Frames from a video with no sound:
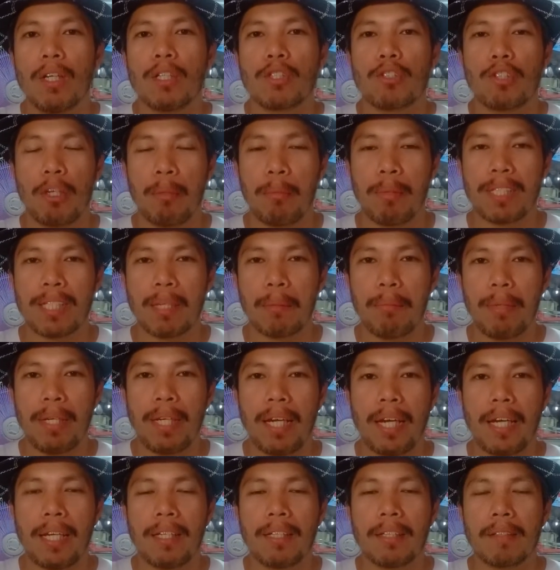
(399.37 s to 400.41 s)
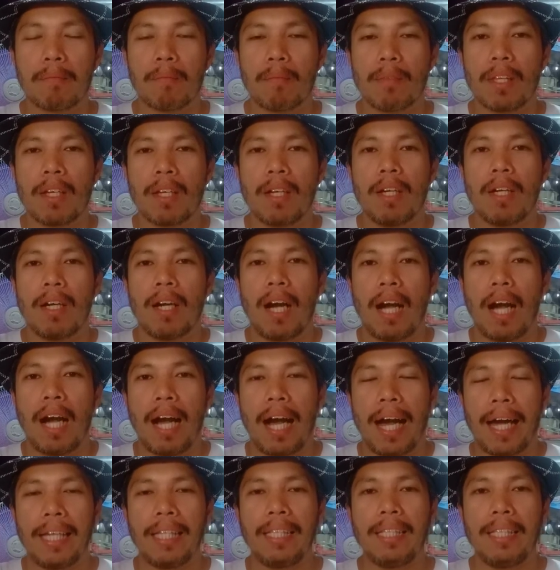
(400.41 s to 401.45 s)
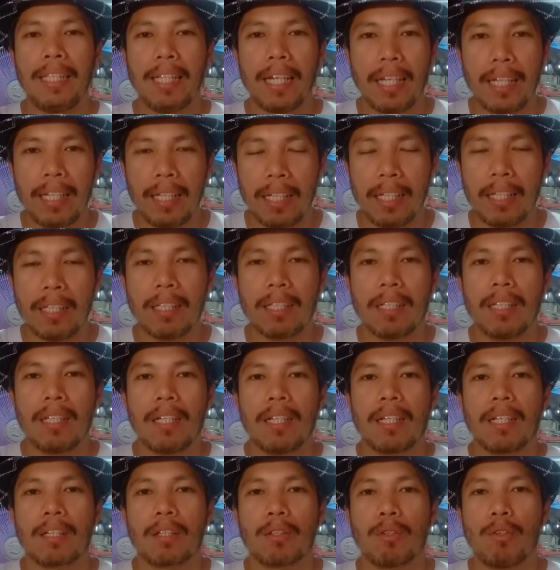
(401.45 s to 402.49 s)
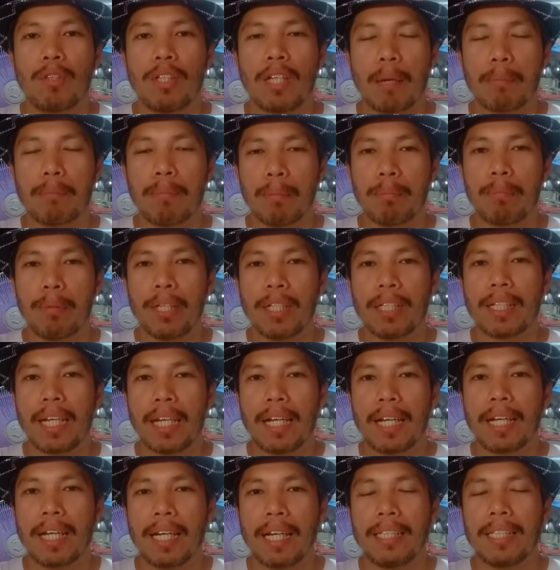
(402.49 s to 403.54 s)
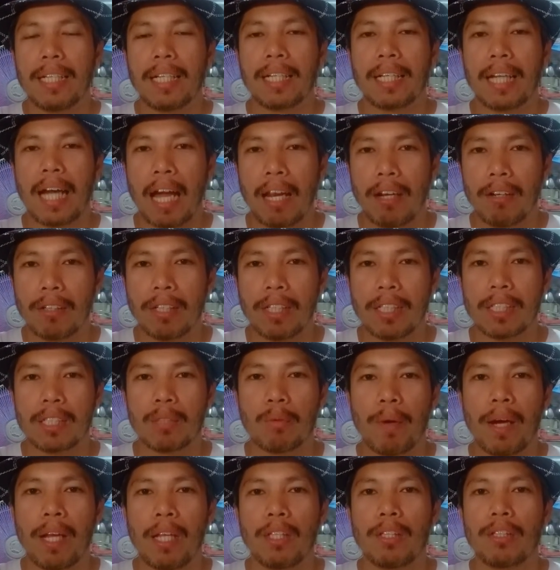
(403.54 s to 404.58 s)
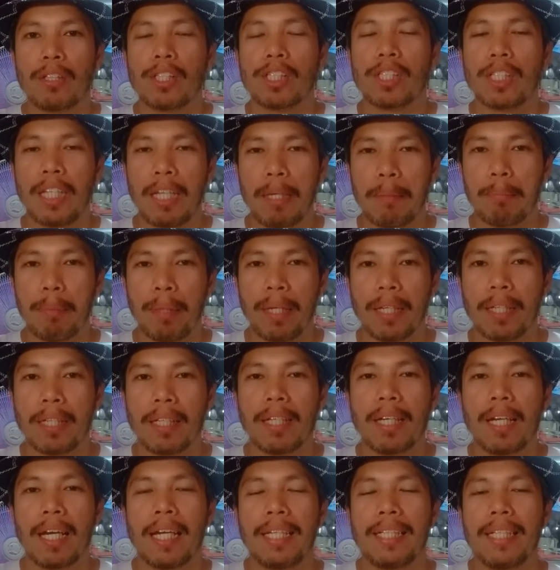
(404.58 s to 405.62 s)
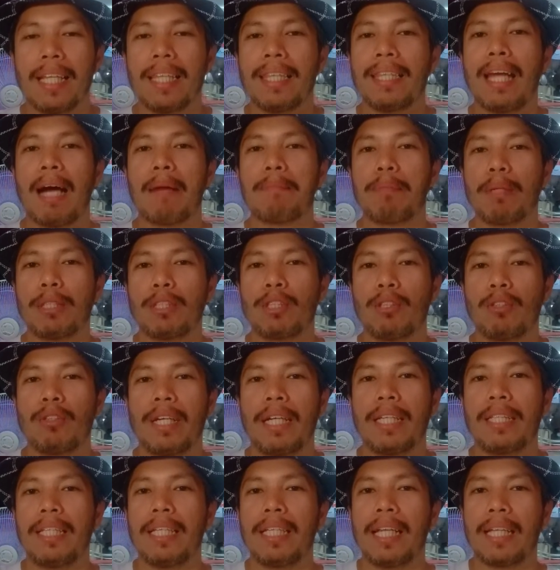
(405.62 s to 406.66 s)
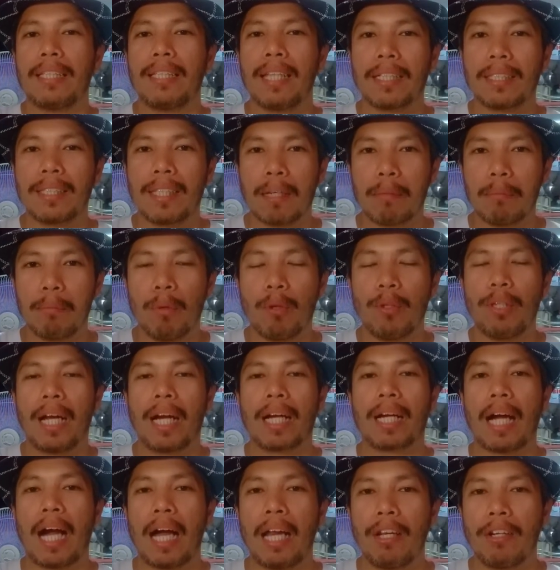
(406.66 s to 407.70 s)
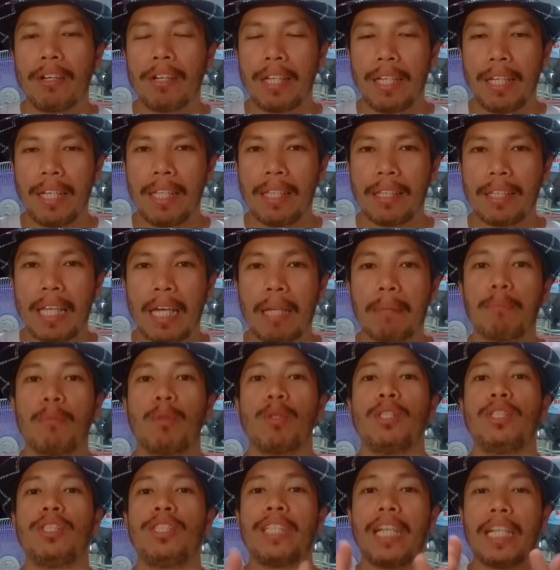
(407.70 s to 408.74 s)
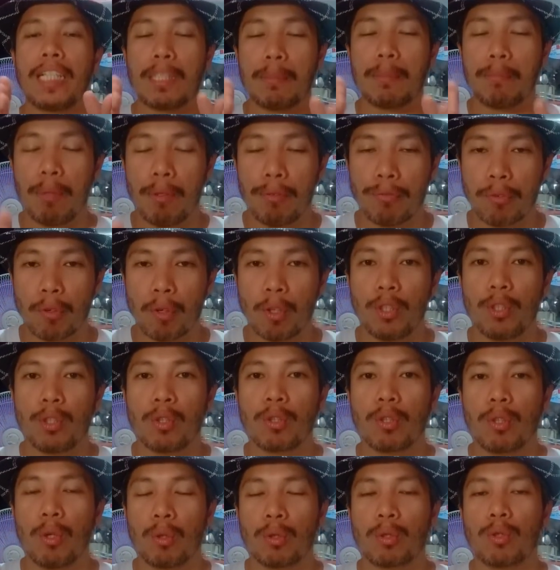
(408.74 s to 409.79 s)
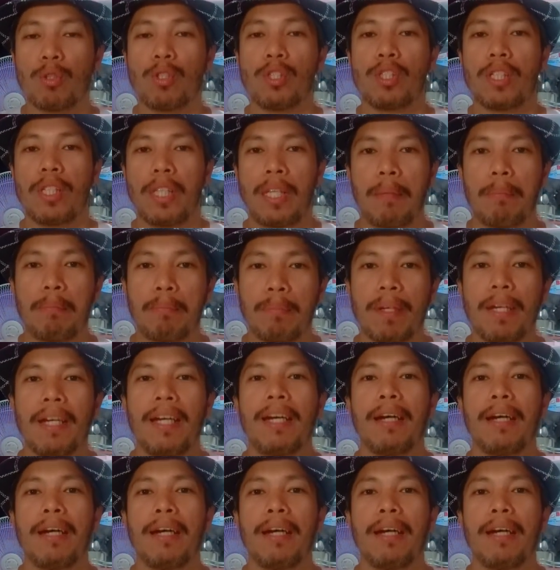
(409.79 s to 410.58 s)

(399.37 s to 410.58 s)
So ibig sabihin, ideally, kung nagbe-burn ka ng ganyan calories while you're sleeping, yan dapat yung idinadagdag mo na calorie intake mo just before you go to sleep